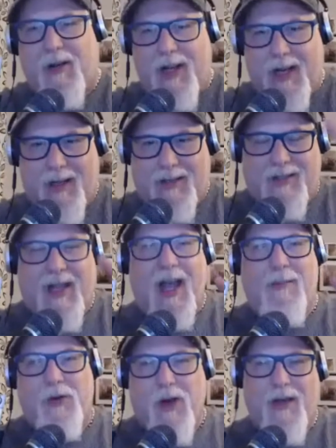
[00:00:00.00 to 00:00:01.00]
you know, like it's
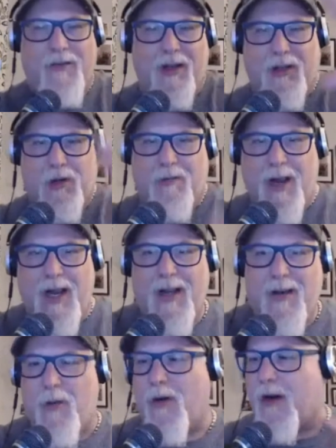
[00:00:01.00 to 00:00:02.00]
time-traveling
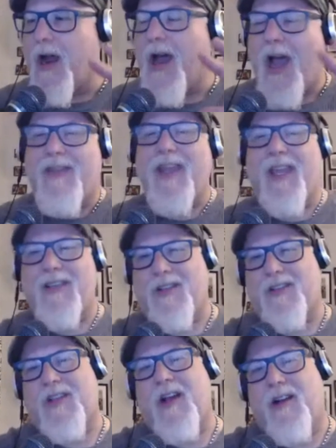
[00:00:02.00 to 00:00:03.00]
terrain, or I think
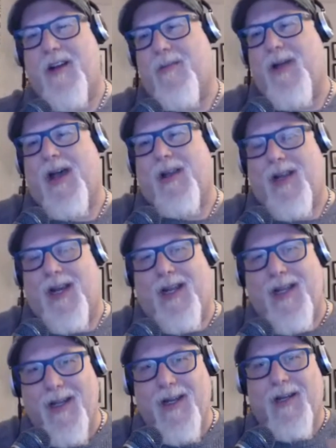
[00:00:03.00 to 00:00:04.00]
he's just talking about,
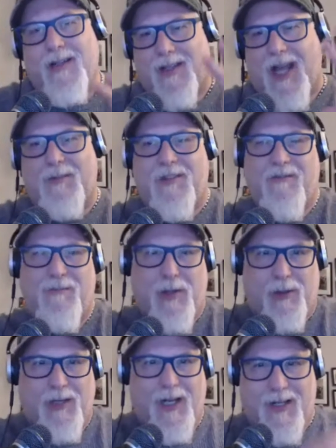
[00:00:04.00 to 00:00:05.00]
like, the types
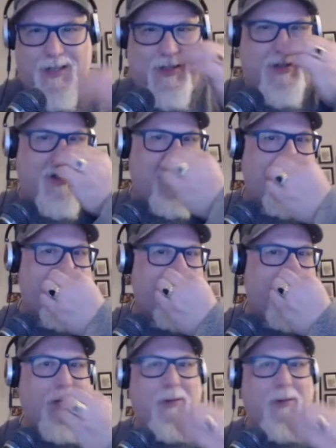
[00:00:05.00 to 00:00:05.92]
of buildings. Yeah,